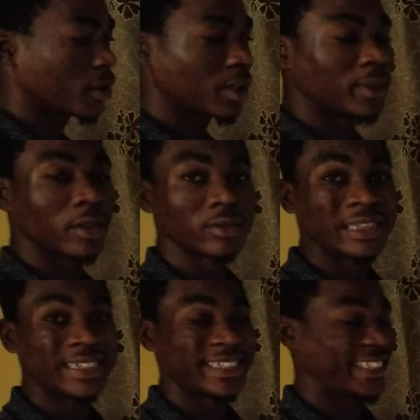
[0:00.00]
about
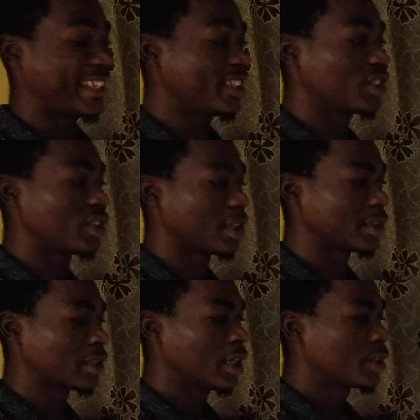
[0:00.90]
the integers.
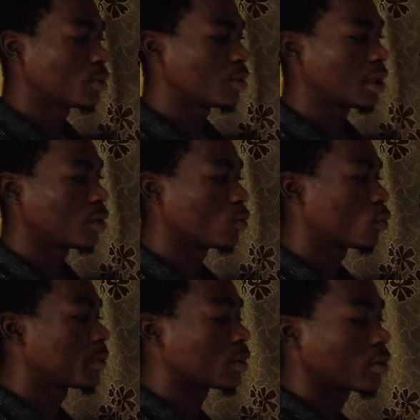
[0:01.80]
So now we'll
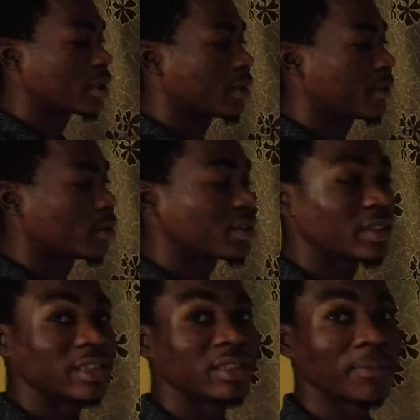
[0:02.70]
be talking about the
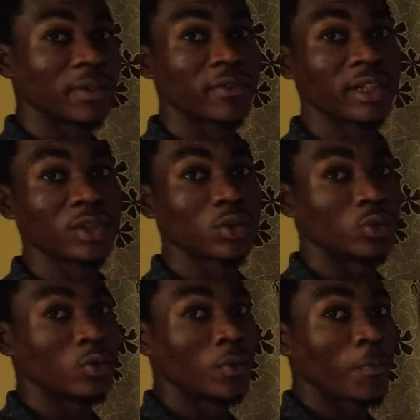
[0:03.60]

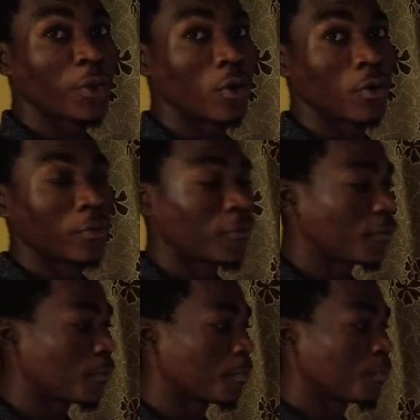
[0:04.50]
simplification of
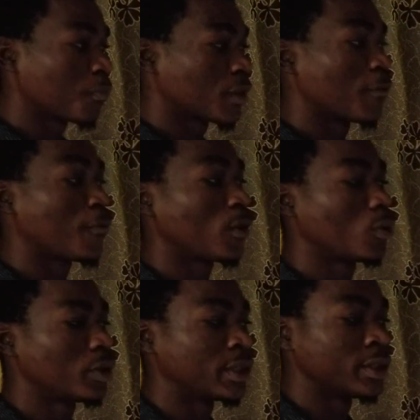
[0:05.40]
the
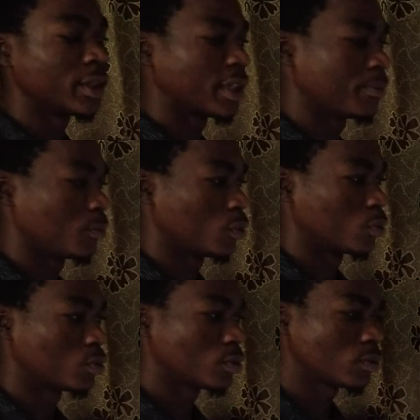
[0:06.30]
following in
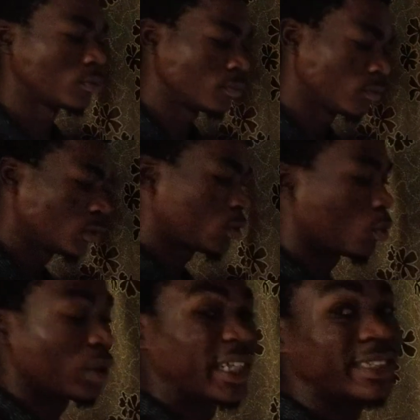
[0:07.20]
mode.
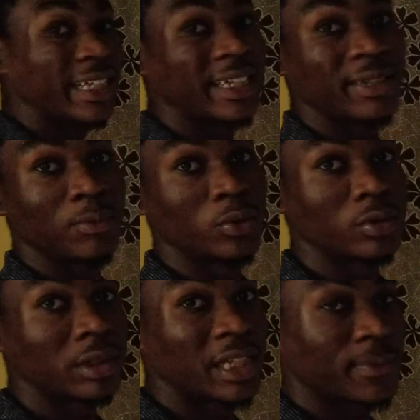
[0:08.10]
So in any mode
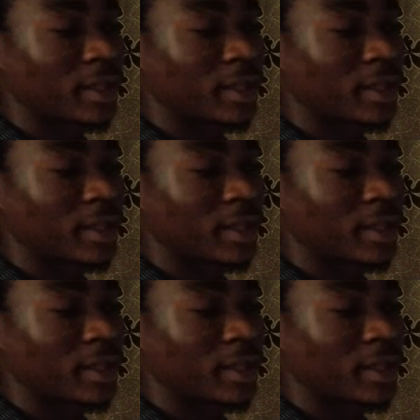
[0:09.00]
that is being